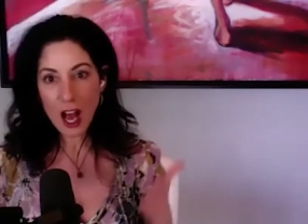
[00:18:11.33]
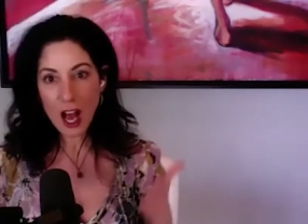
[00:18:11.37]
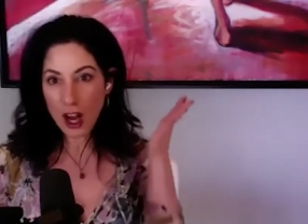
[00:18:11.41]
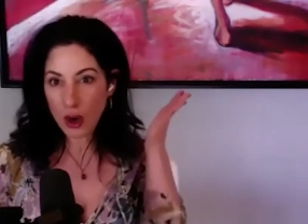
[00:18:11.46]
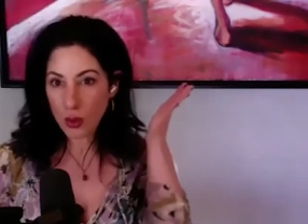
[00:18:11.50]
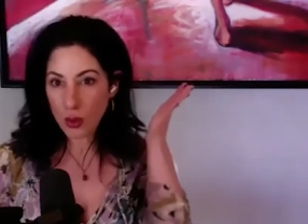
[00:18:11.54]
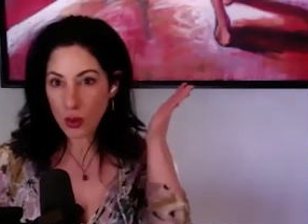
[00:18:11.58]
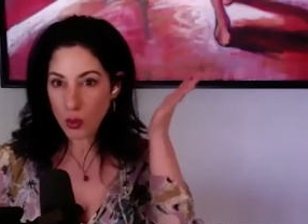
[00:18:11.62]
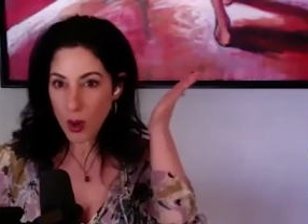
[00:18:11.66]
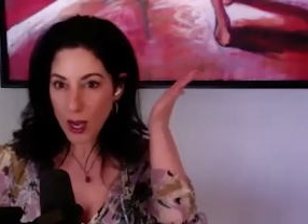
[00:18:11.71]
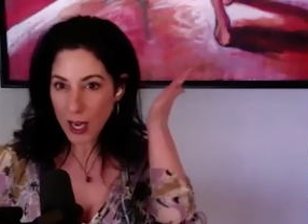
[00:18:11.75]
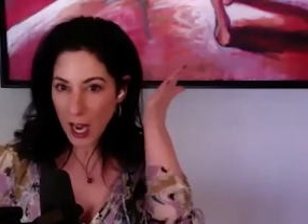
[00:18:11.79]

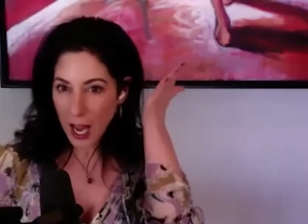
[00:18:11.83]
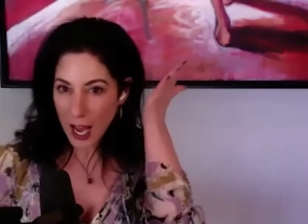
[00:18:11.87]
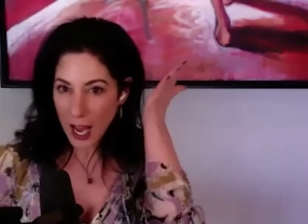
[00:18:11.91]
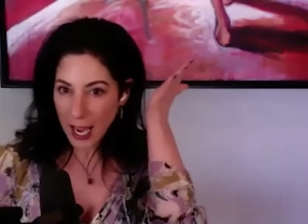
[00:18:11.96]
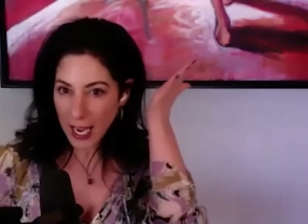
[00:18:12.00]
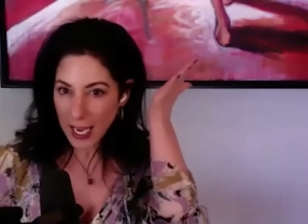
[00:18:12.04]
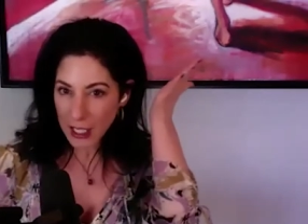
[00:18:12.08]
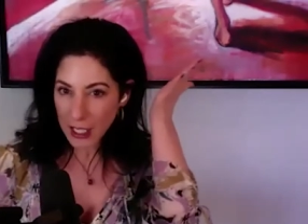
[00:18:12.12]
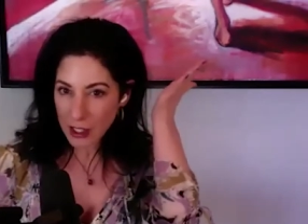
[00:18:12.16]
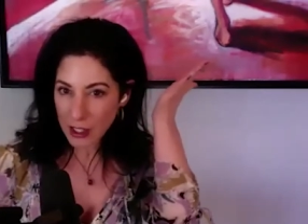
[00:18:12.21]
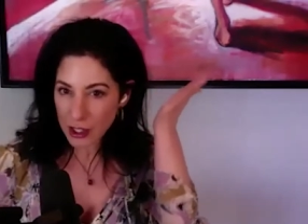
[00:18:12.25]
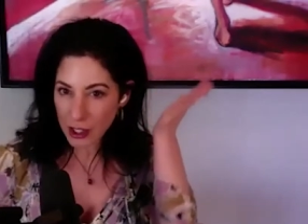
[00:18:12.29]
Oh, when
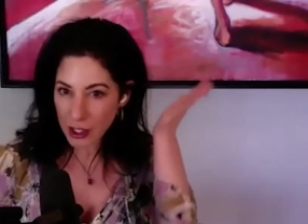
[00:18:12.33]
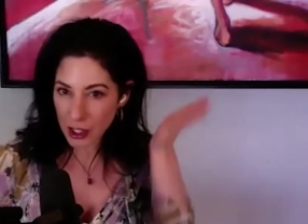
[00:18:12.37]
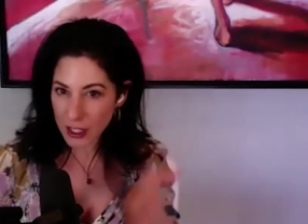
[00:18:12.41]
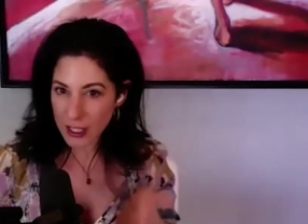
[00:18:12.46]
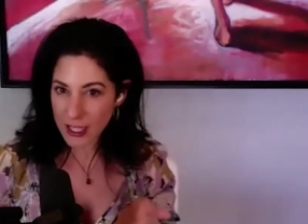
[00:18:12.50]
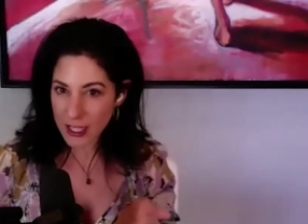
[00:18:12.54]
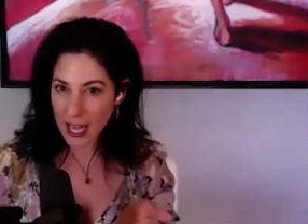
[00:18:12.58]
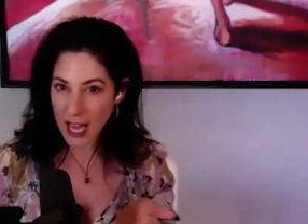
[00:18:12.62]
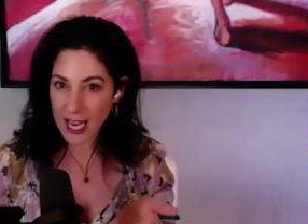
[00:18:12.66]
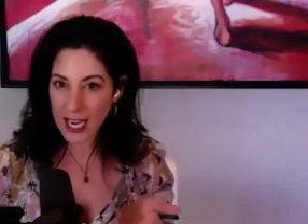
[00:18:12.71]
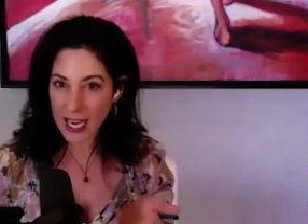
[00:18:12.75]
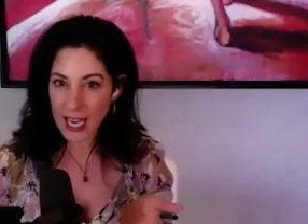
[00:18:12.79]
I
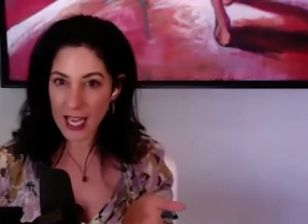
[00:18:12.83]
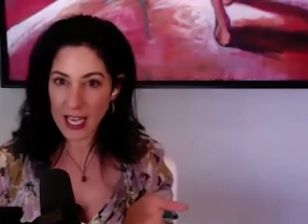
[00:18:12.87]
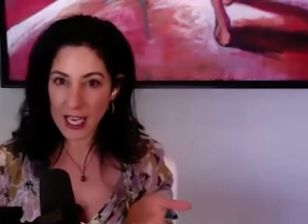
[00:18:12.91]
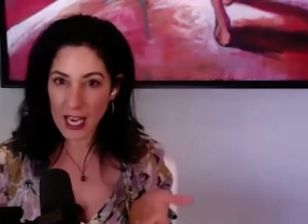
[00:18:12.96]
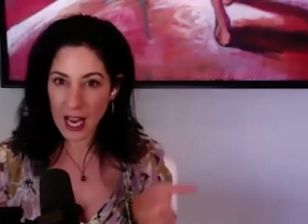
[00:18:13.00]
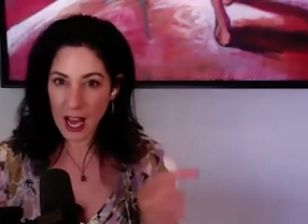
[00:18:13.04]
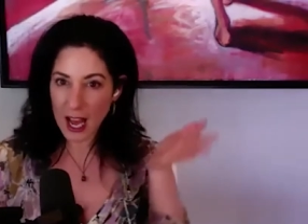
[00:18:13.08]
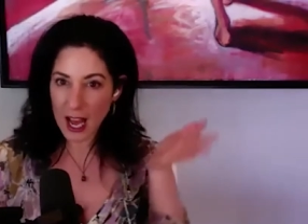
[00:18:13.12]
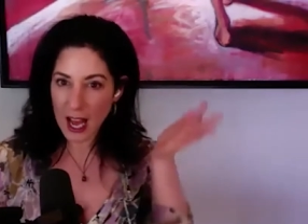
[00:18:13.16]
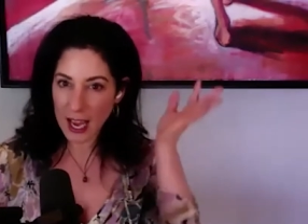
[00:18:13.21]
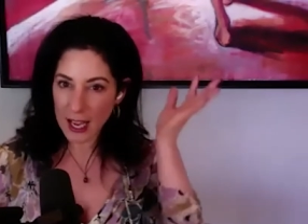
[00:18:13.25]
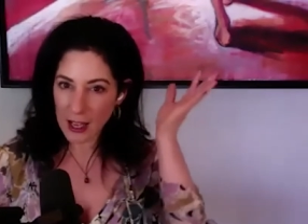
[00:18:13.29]
took that
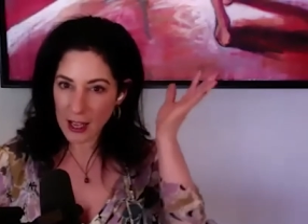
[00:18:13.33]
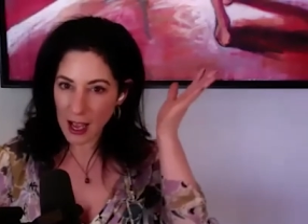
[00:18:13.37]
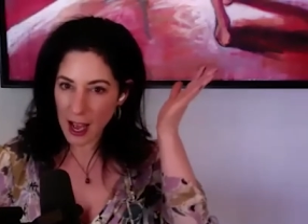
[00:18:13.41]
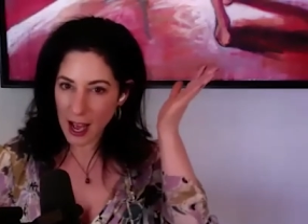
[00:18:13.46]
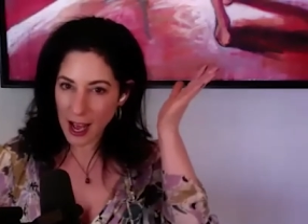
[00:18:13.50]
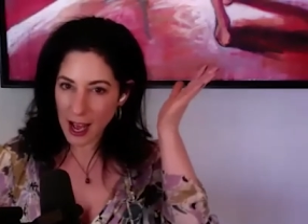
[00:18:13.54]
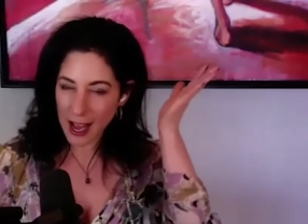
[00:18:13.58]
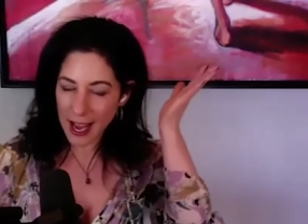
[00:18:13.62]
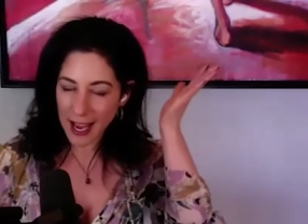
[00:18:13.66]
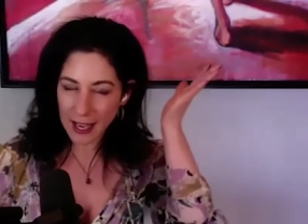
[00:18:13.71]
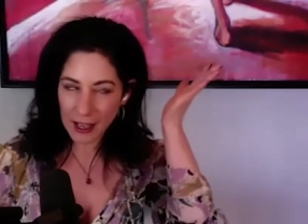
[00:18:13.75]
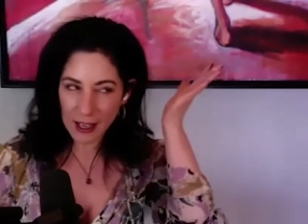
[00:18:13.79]
in, I,
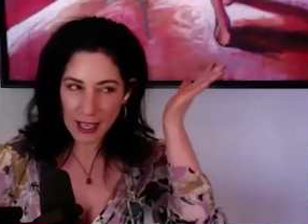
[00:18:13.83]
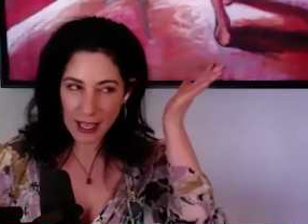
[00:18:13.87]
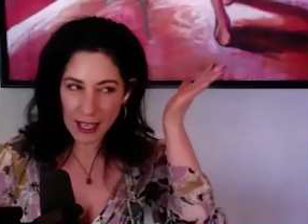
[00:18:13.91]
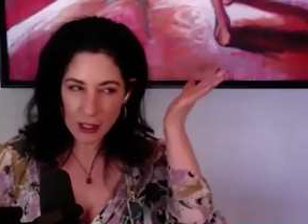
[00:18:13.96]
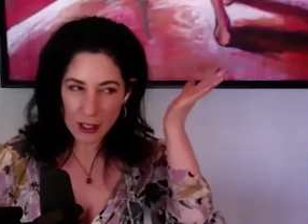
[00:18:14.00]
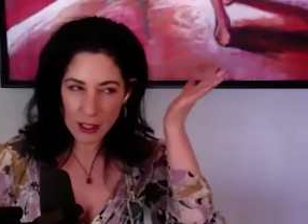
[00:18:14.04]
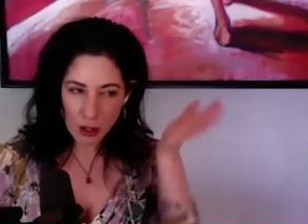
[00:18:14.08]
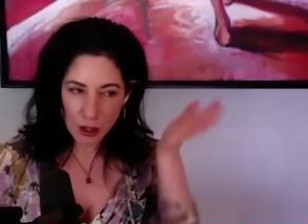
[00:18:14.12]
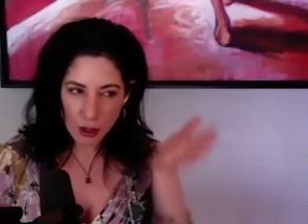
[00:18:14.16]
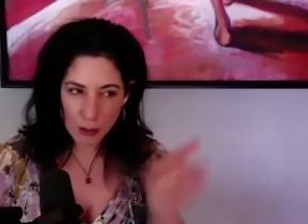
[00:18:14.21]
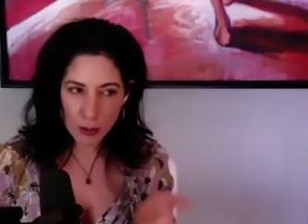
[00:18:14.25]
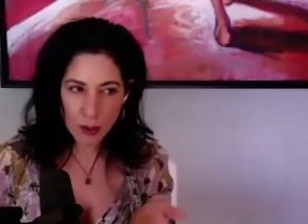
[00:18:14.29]
I
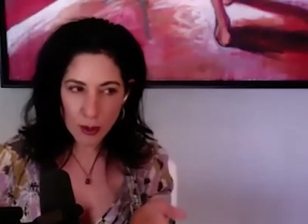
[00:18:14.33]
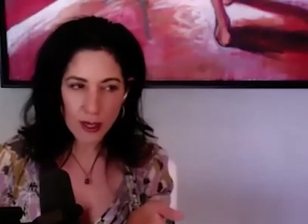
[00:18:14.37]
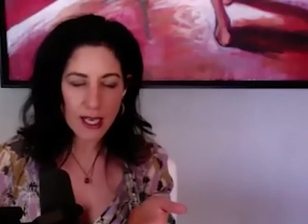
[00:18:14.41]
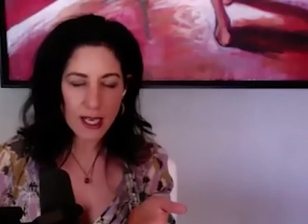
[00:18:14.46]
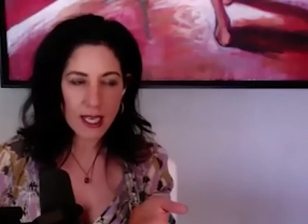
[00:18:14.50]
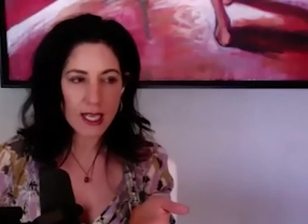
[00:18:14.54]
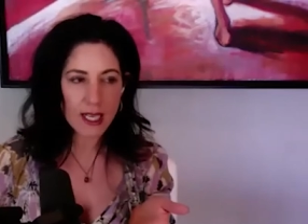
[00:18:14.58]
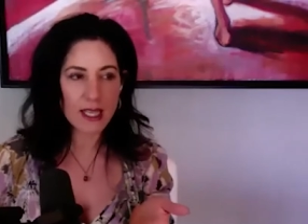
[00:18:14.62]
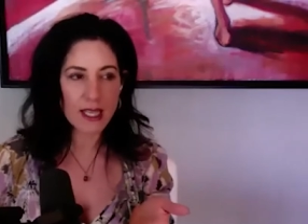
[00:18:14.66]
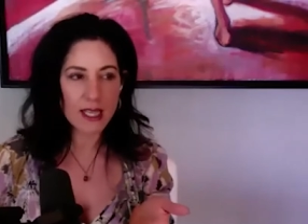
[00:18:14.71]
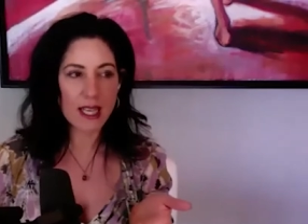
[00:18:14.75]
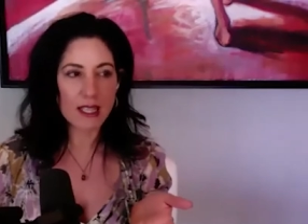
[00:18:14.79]

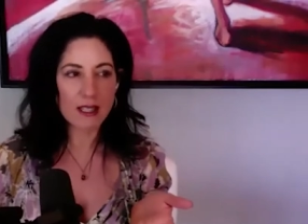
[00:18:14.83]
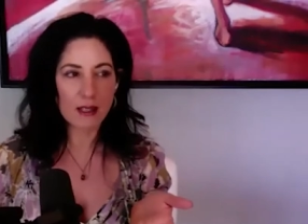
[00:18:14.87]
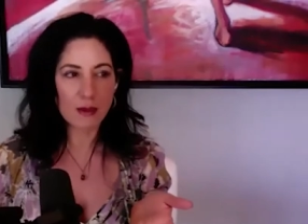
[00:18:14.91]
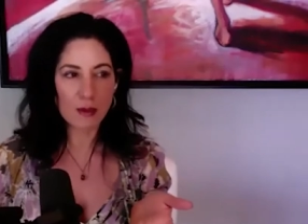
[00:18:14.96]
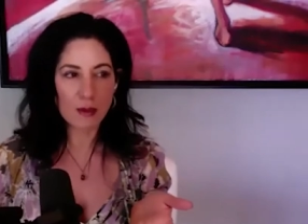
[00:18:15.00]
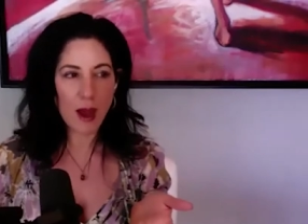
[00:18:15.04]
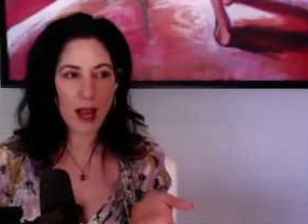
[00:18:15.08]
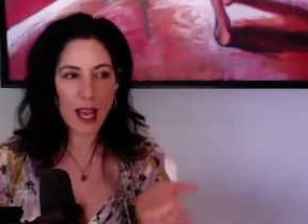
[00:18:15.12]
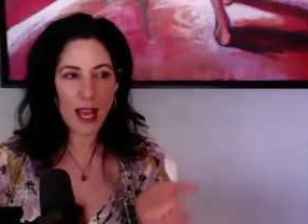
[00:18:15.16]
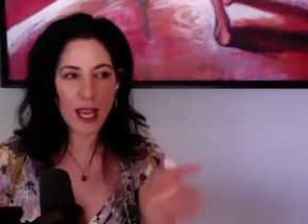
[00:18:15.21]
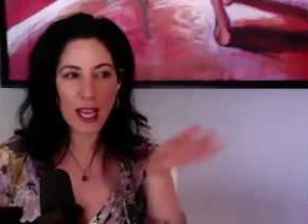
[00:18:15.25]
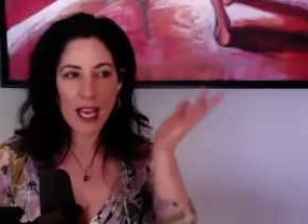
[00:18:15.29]
interpreted it
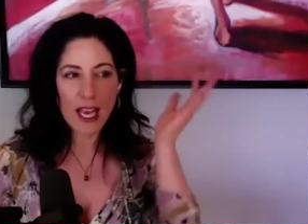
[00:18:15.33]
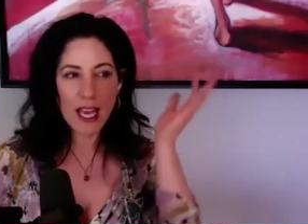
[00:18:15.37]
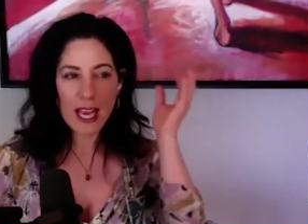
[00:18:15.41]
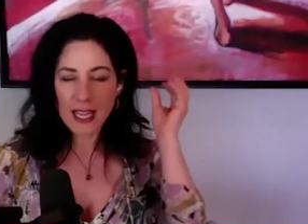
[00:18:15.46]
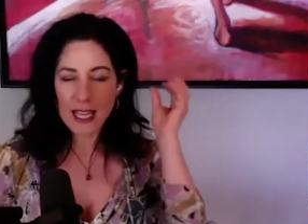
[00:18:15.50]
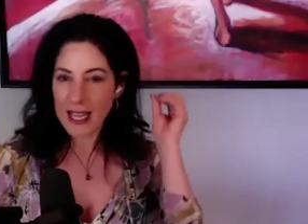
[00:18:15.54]
this way.